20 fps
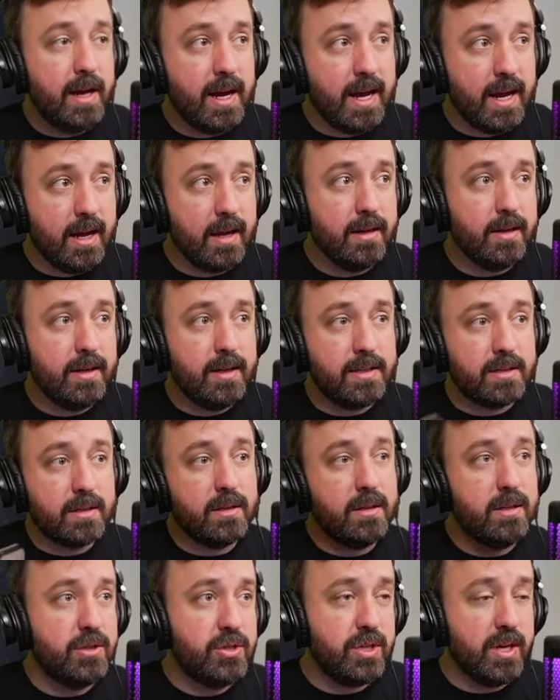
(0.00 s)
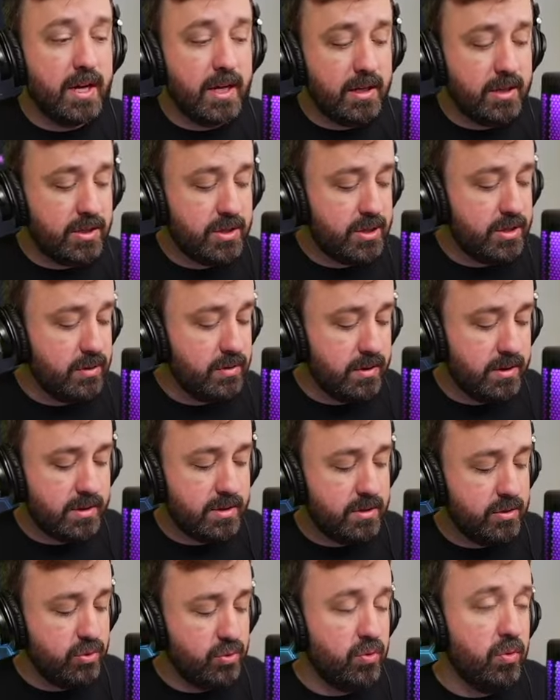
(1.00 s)
and it's going to change to
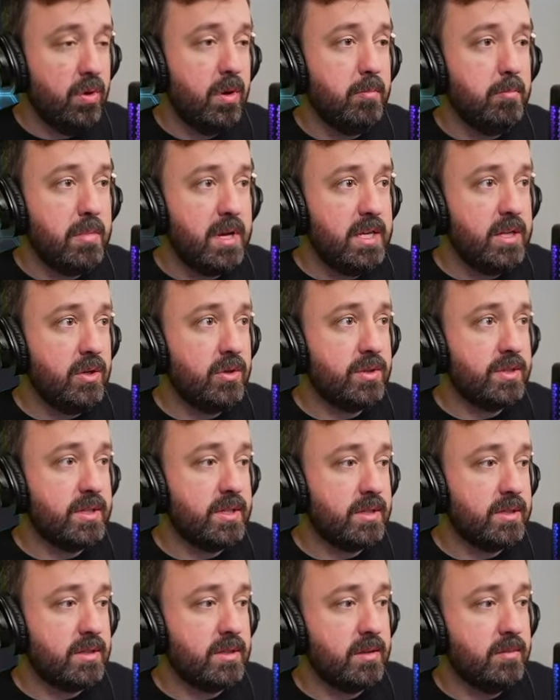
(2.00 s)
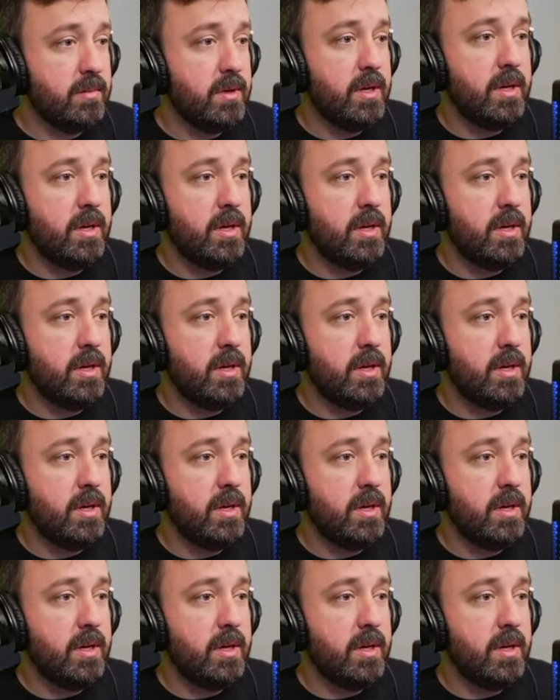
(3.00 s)
this new menu system,